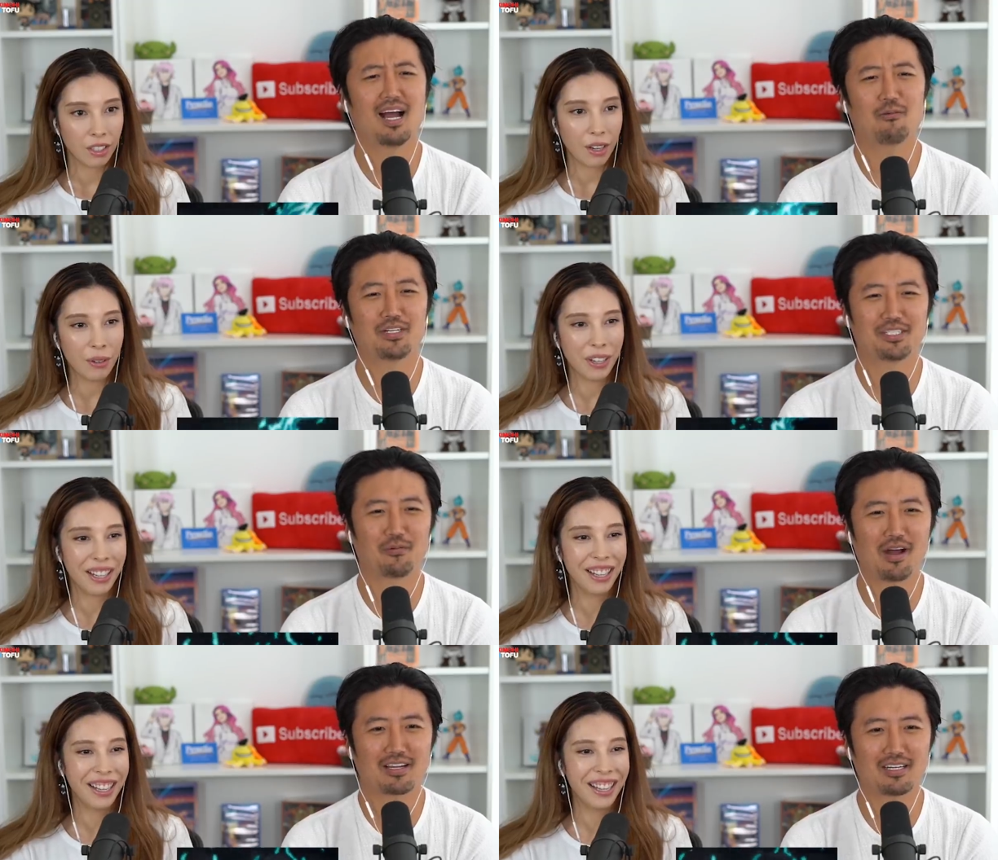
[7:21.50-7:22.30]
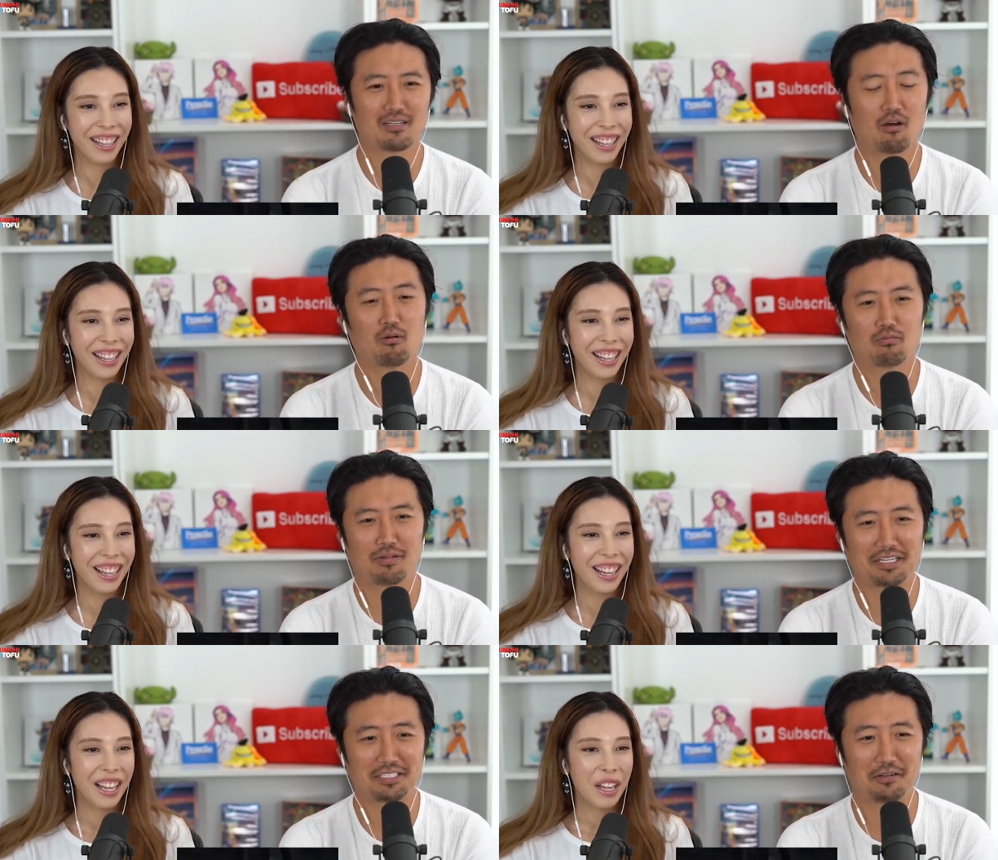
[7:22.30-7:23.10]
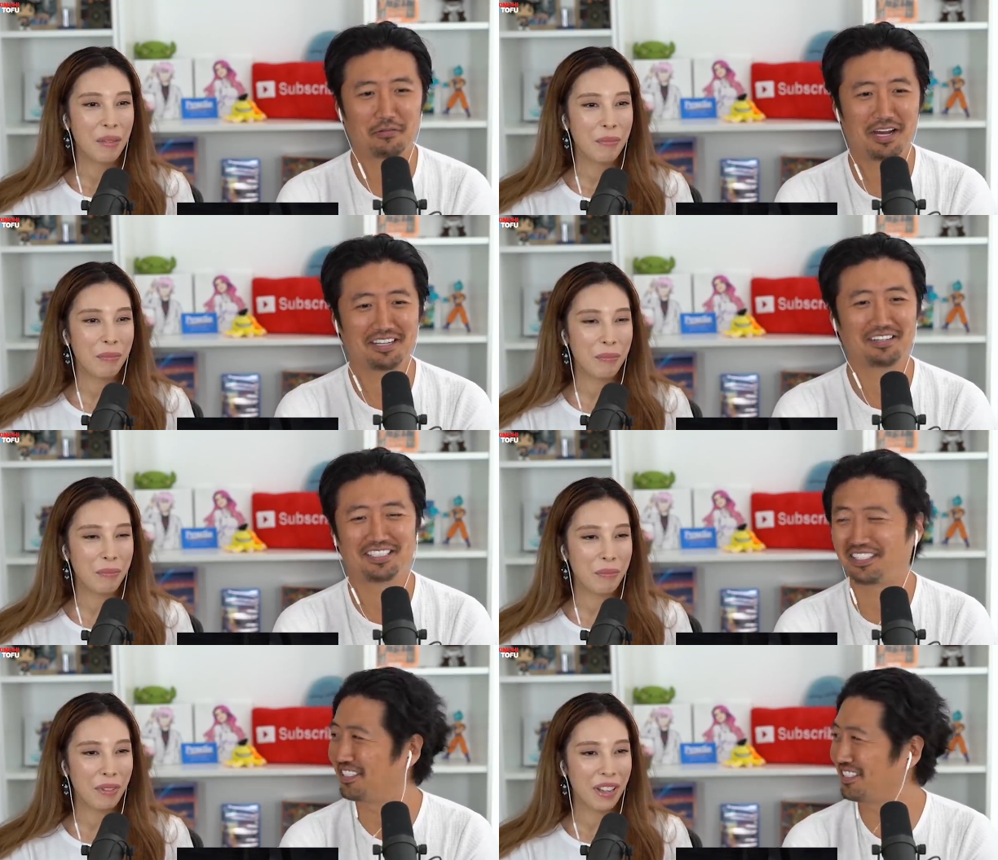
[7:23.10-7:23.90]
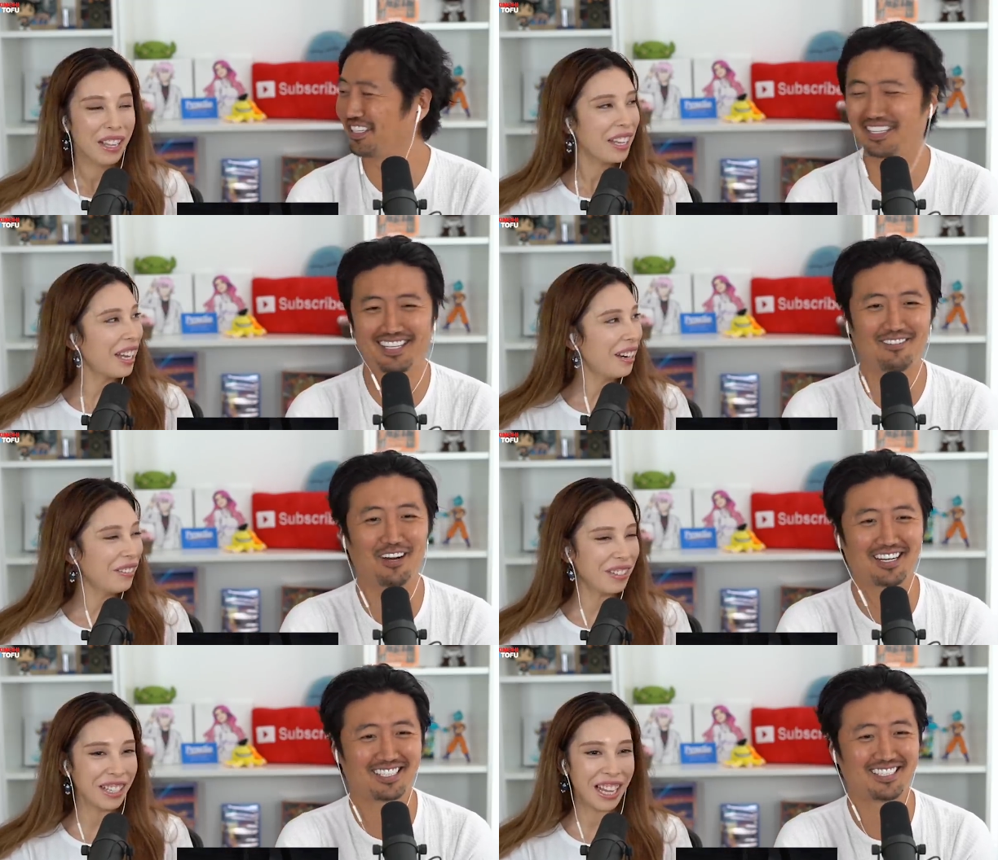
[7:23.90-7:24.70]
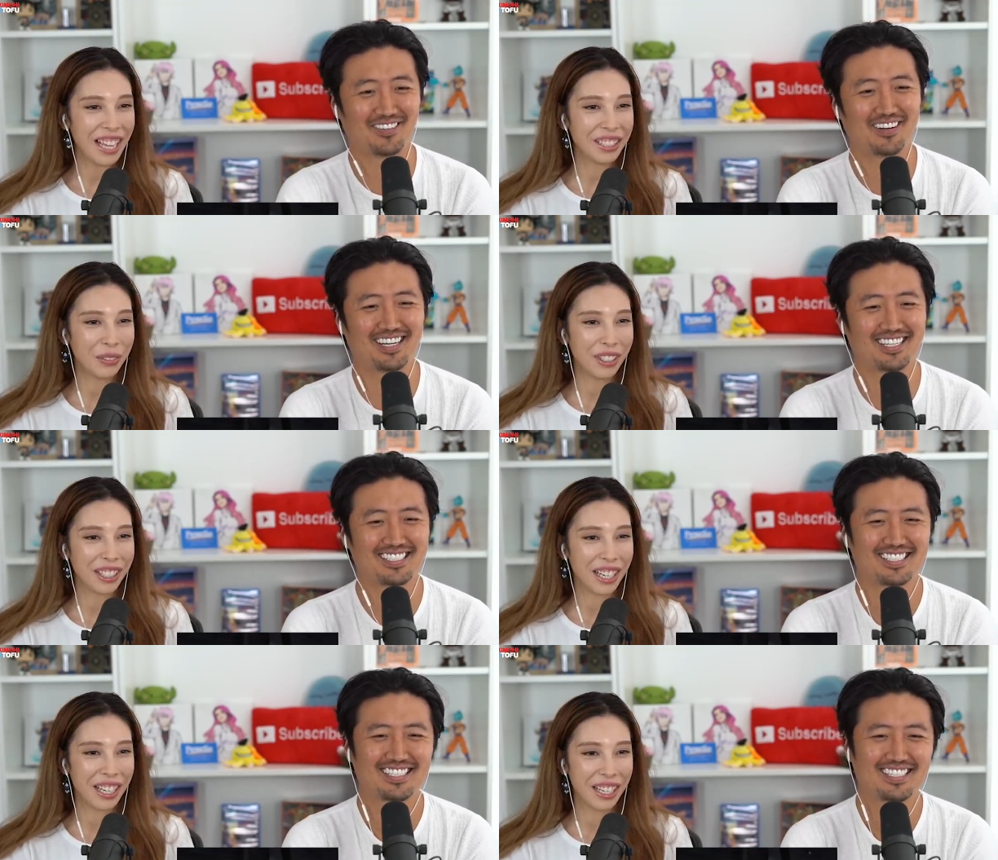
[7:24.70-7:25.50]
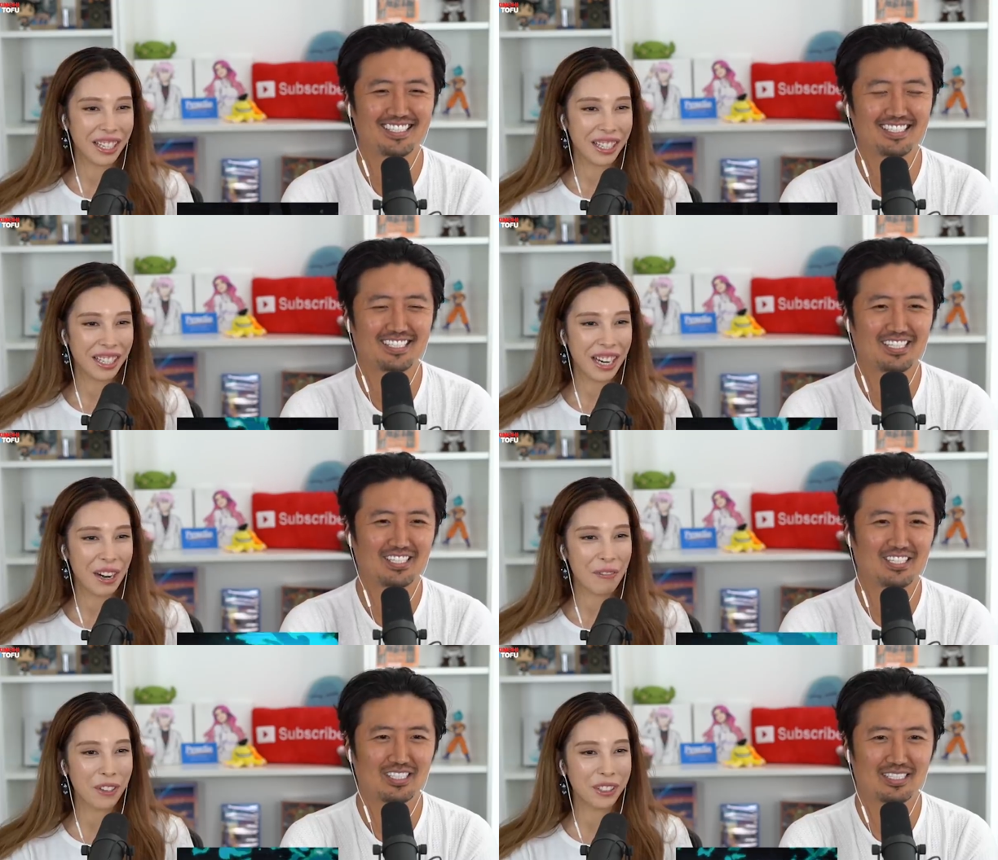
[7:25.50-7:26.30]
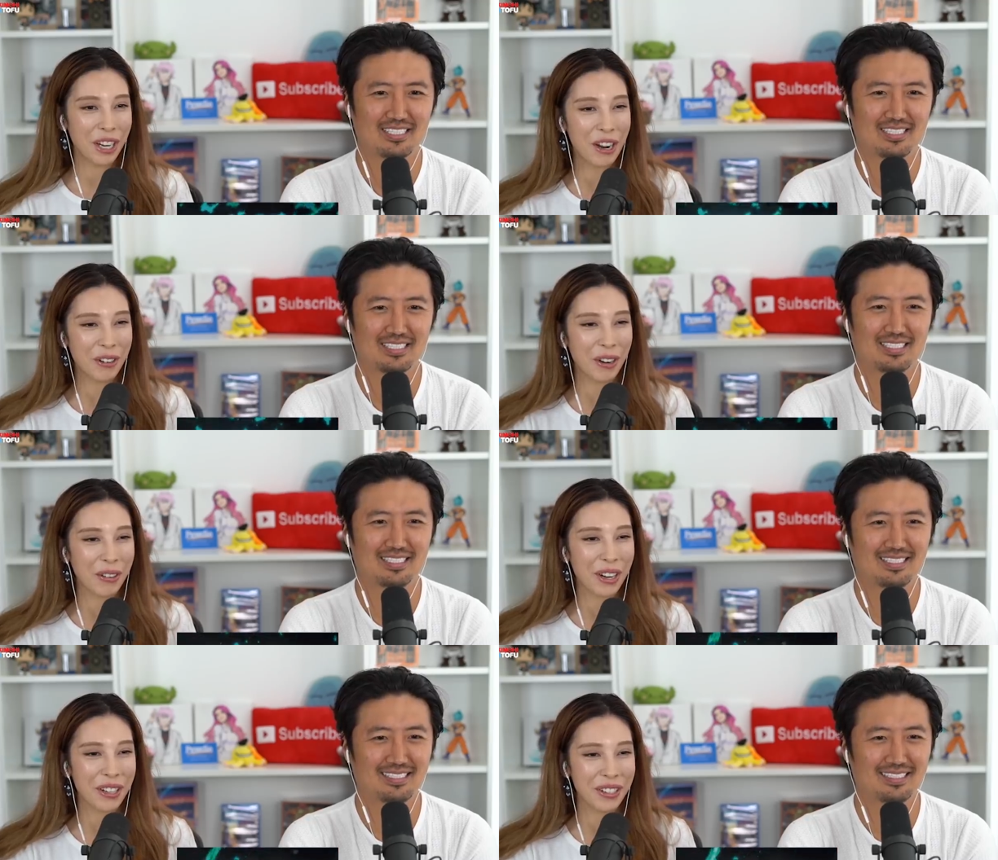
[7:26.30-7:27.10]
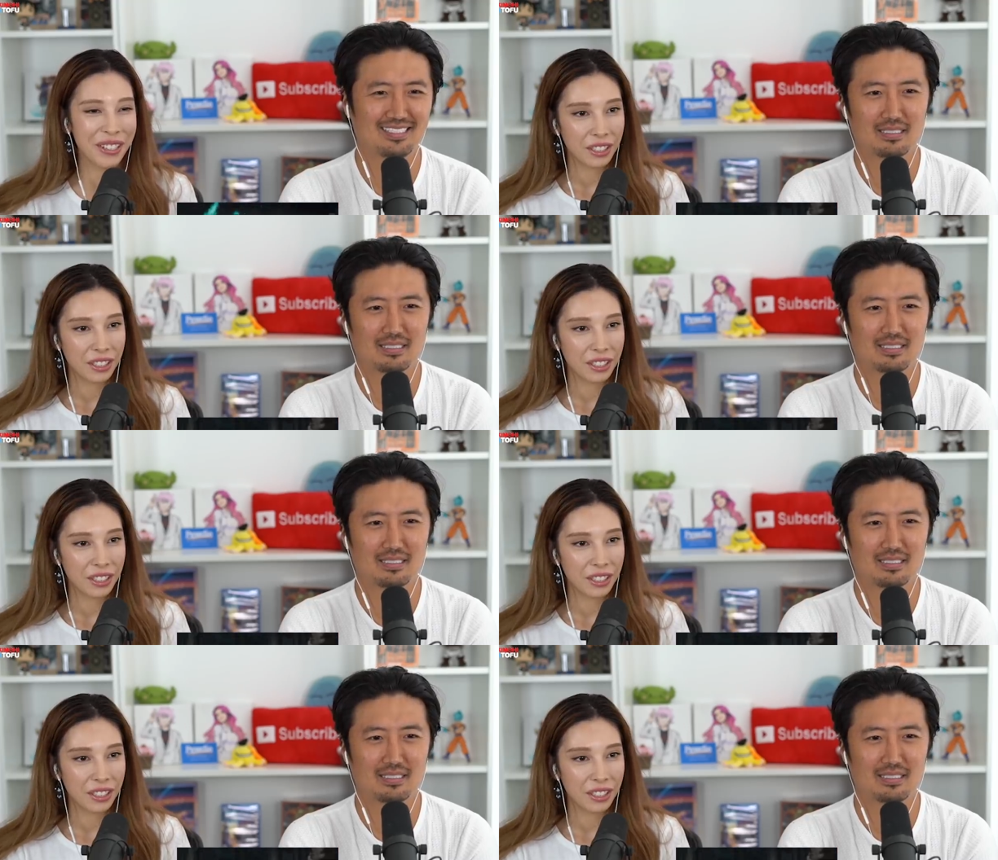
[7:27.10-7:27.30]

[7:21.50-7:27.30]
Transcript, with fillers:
Speaker 1: What's a rock on? Oh, actually a rock on.
Speaker 2: It works, yeah, it works. It's working. Careful, Dororo.